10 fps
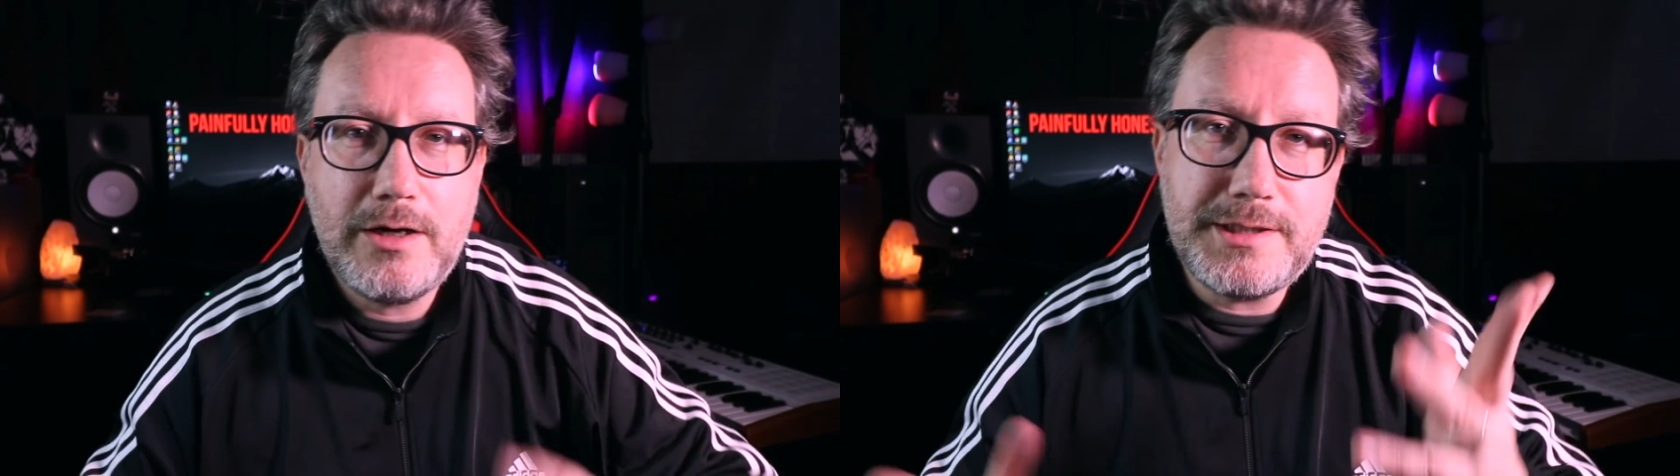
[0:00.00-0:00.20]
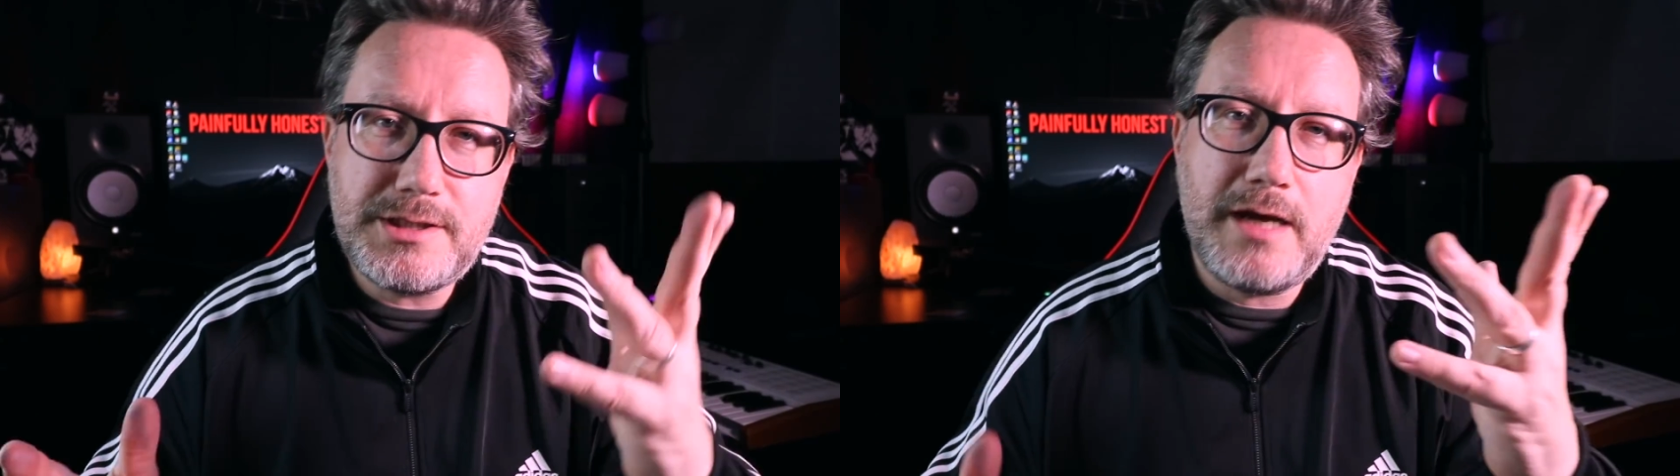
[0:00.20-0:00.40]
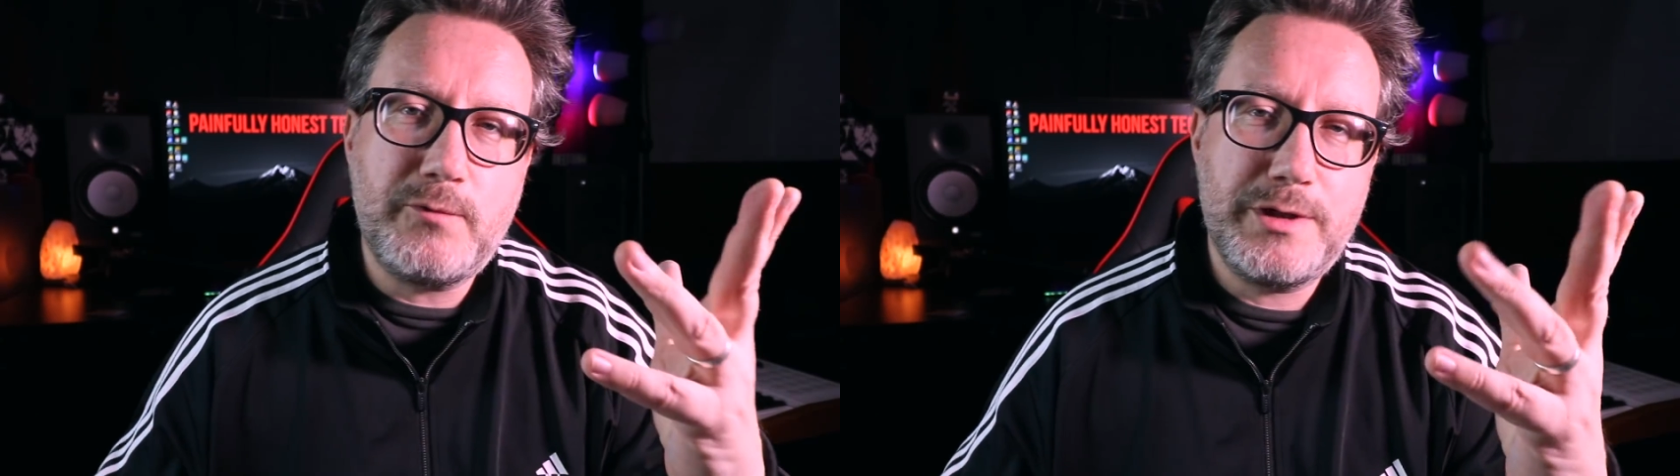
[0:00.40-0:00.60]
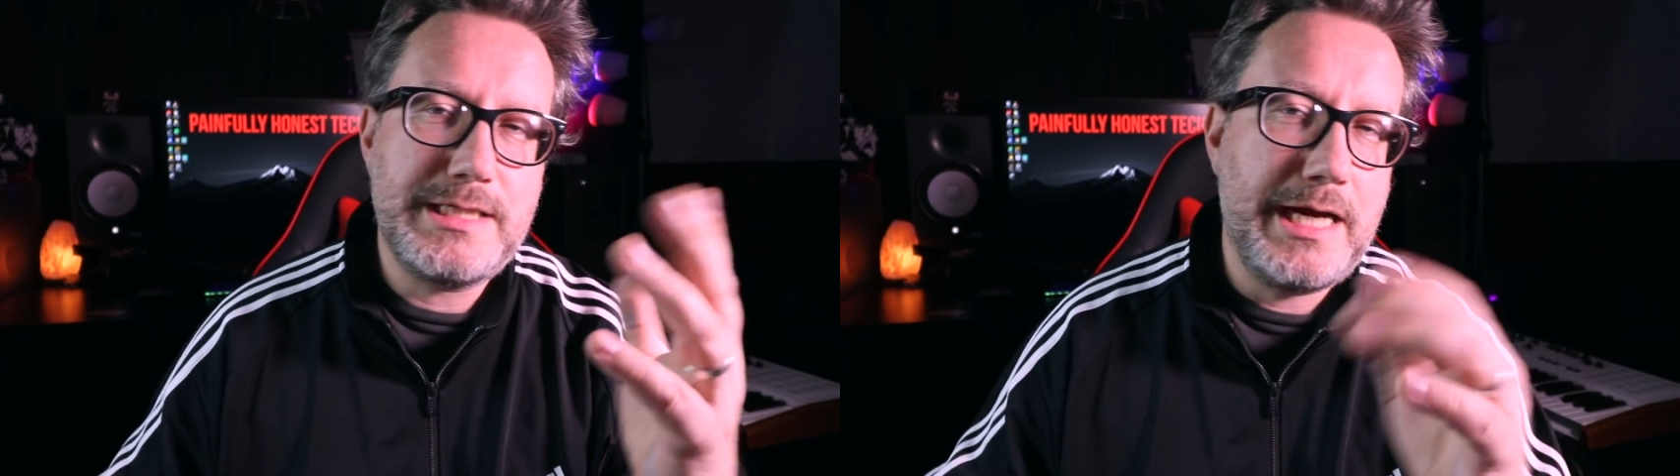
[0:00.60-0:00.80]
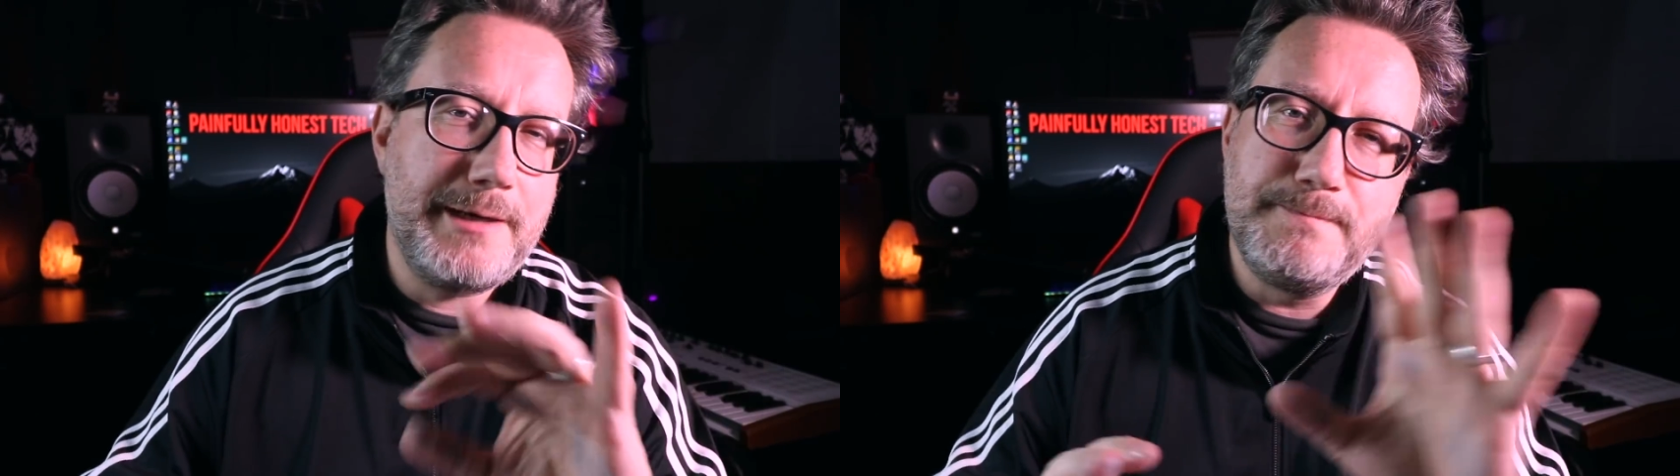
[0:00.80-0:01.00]
On the software
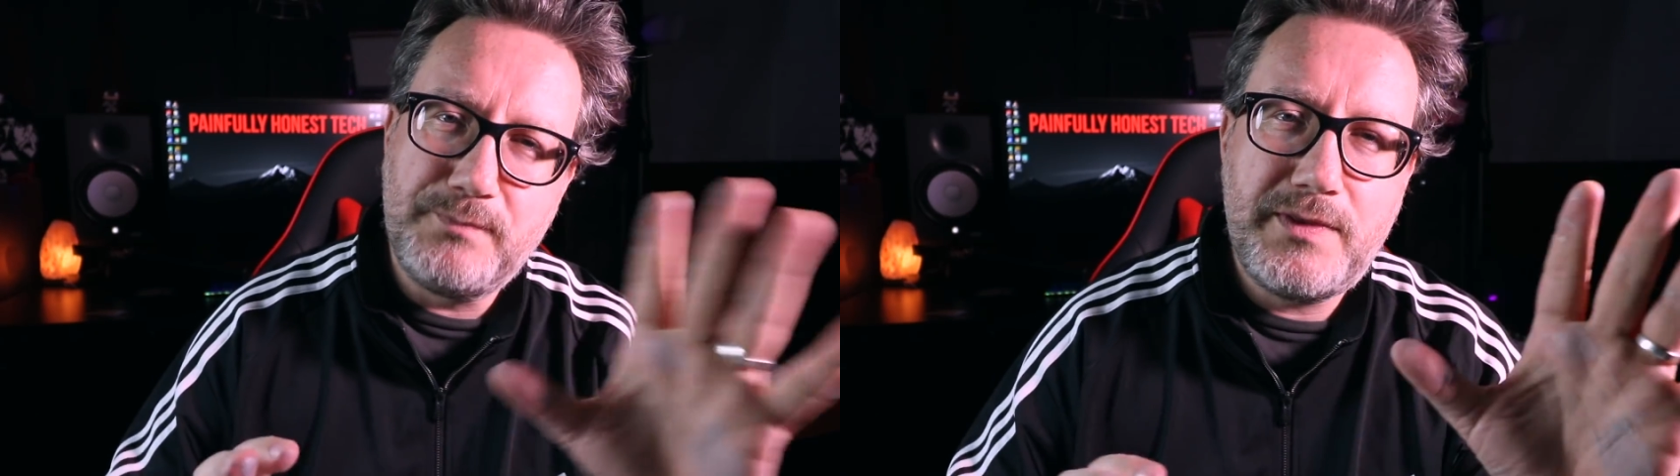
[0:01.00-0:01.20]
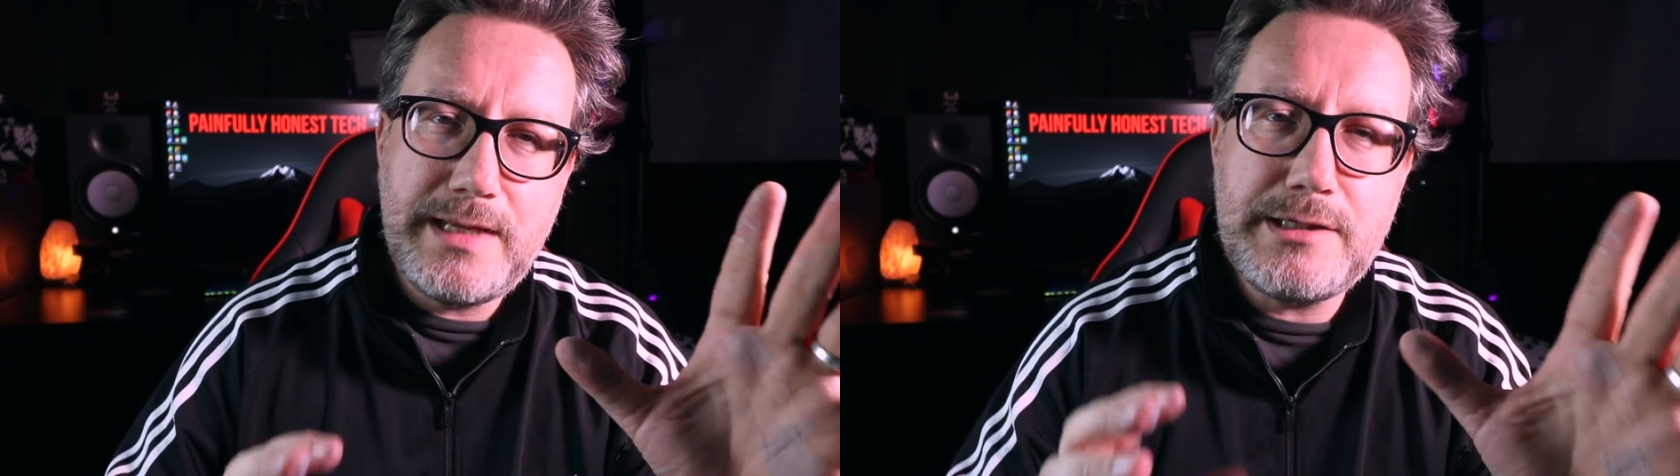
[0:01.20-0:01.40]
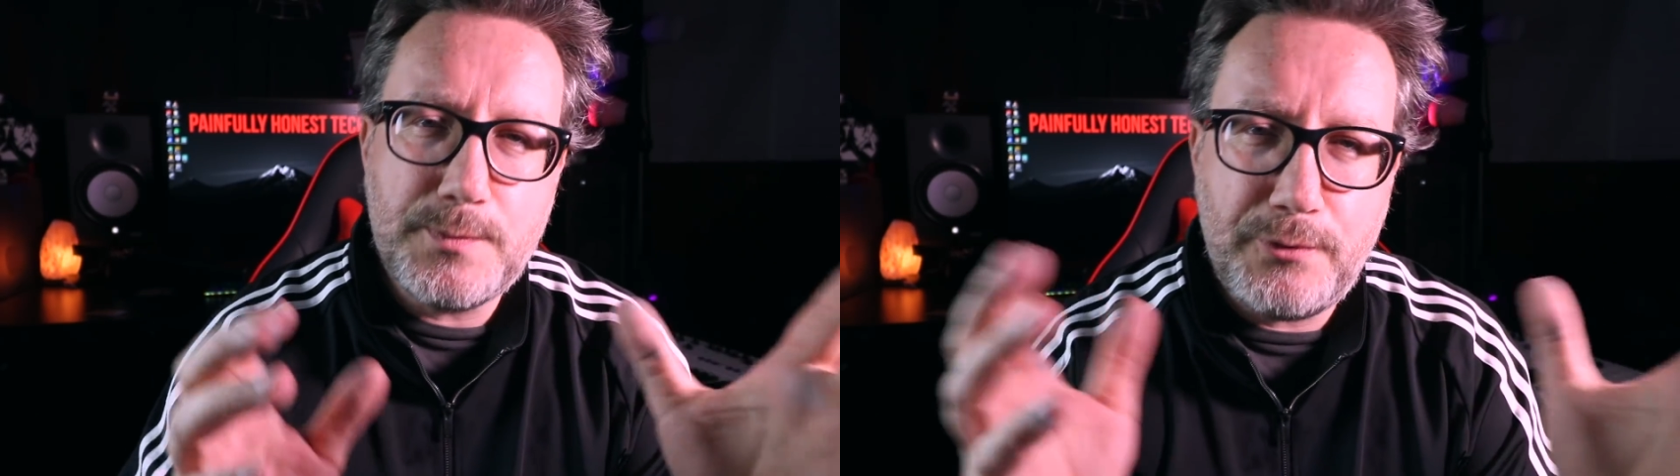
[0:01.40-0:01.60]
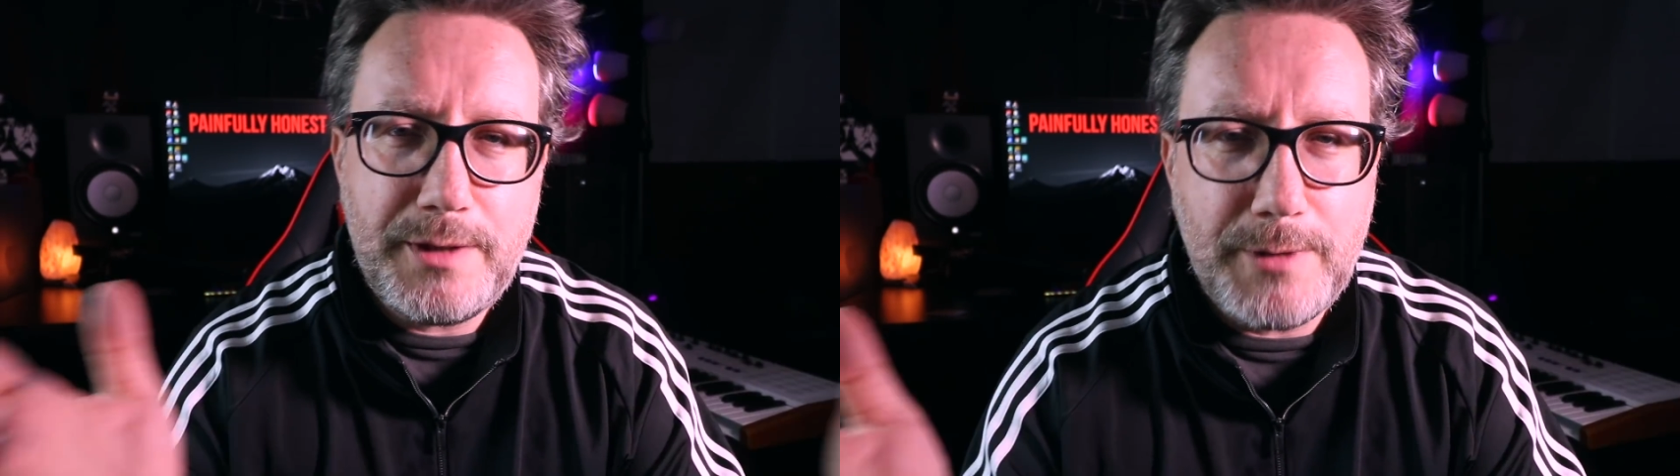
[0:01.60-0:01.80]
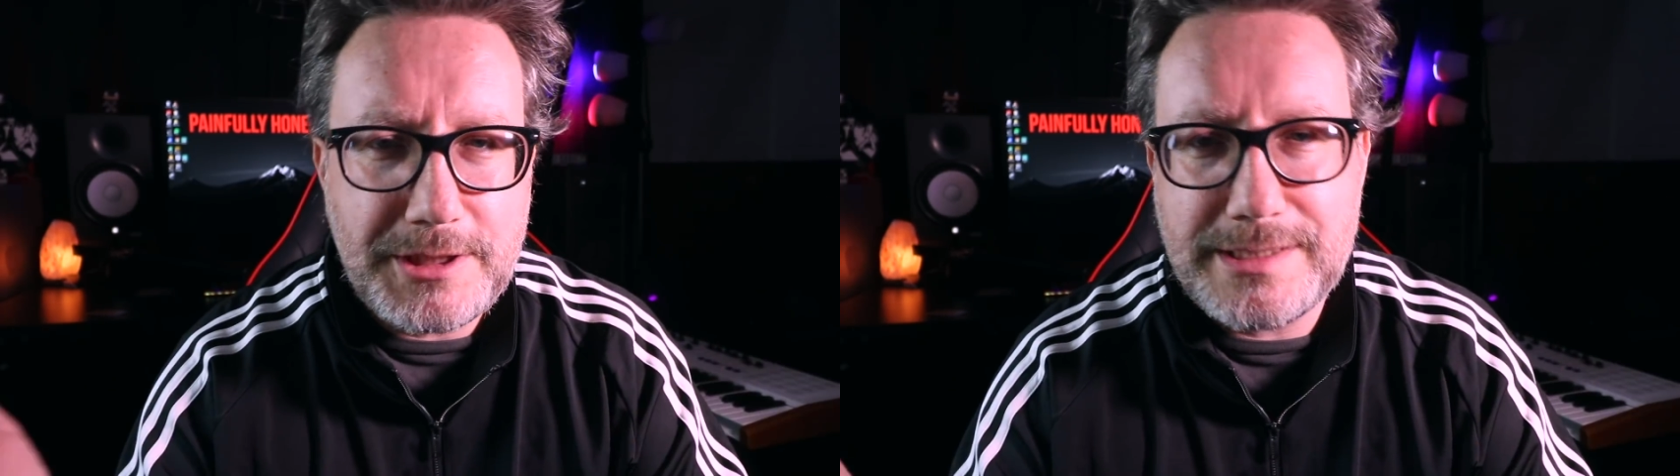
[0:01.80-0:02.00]
side, things are
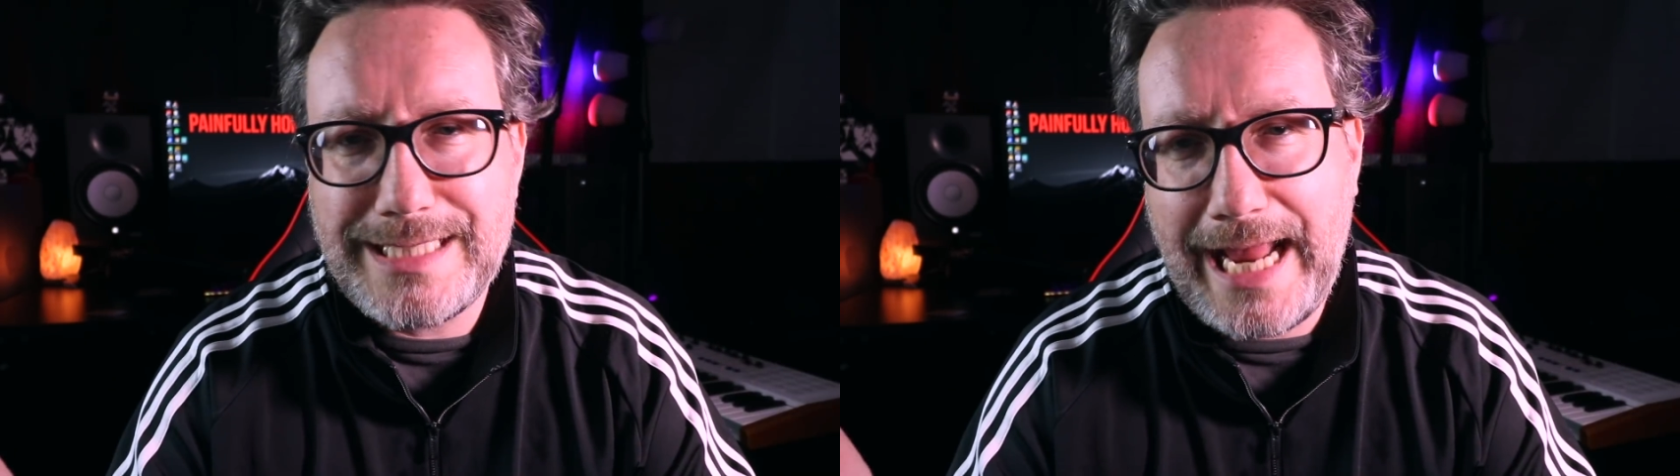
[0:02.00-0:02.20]
pretty much as